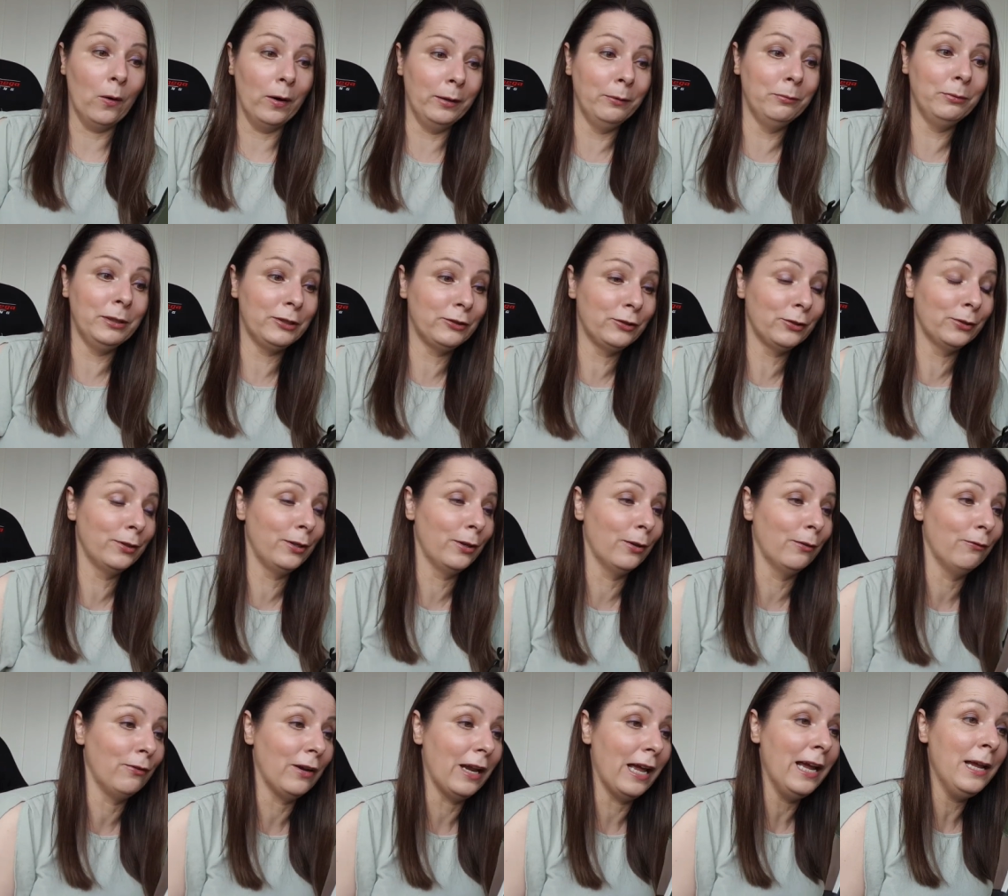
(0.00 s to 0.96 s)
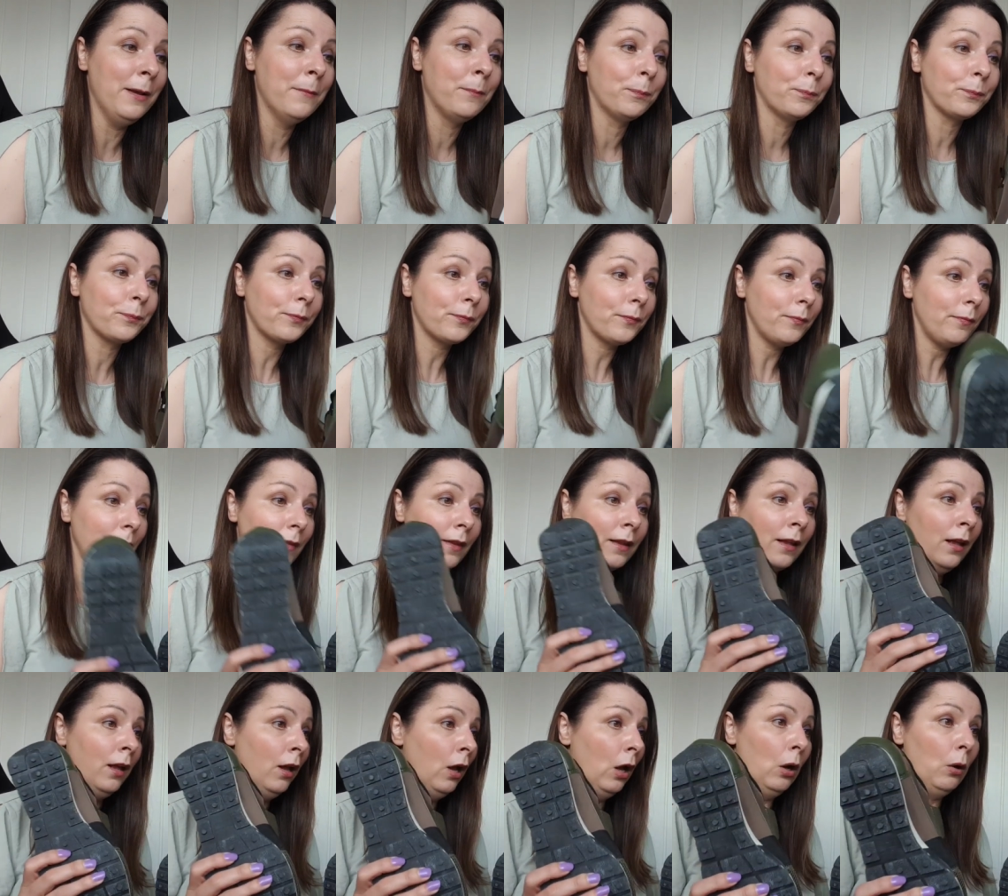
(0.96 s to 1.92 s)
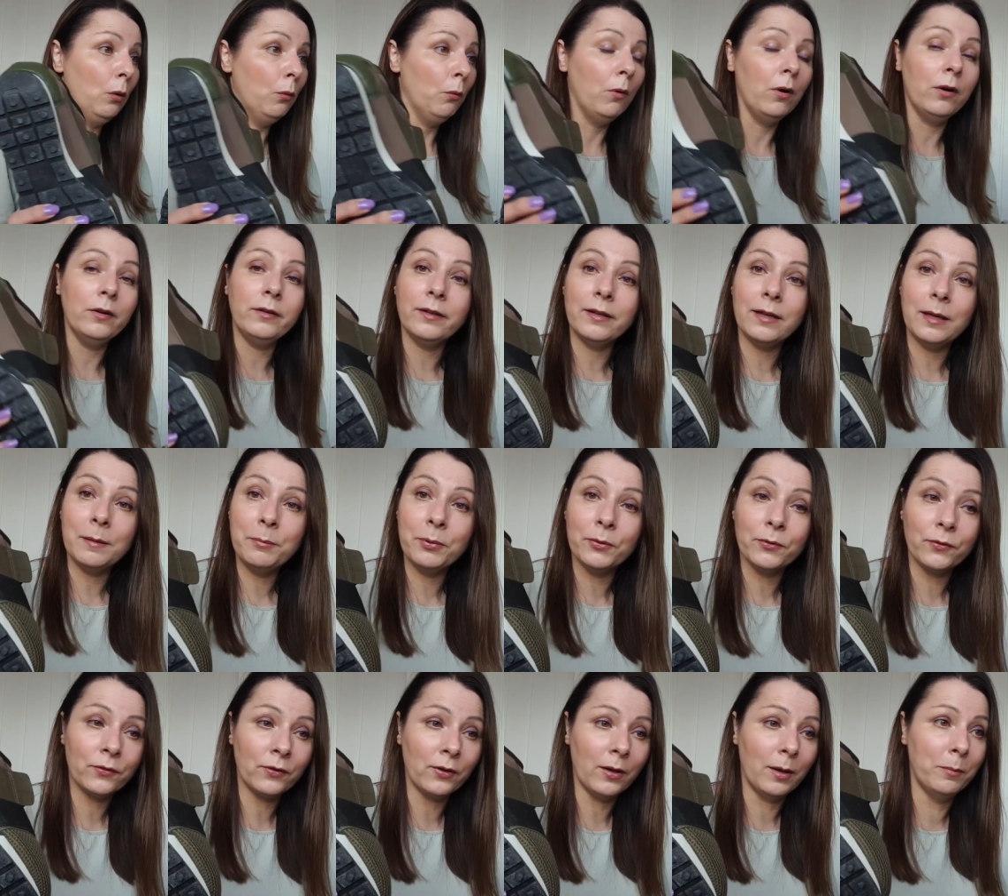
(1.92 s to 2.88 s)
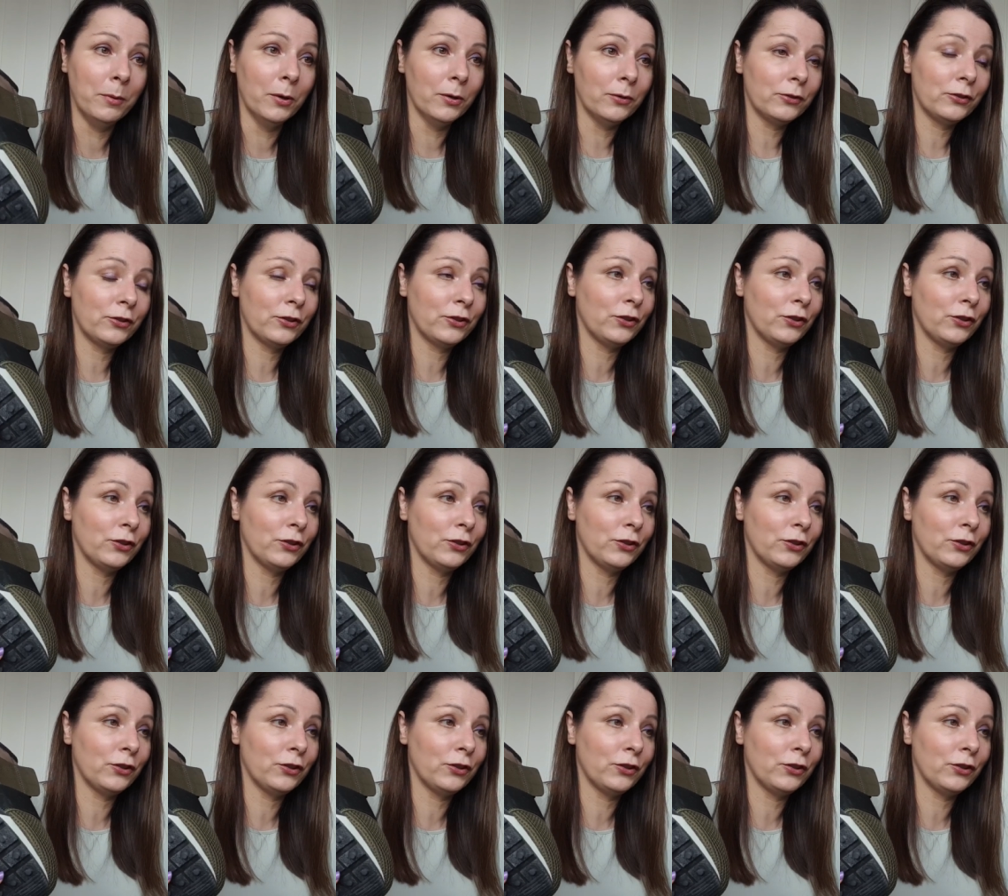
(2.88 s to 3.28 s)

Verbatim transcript: buy which were lovely why did they put so much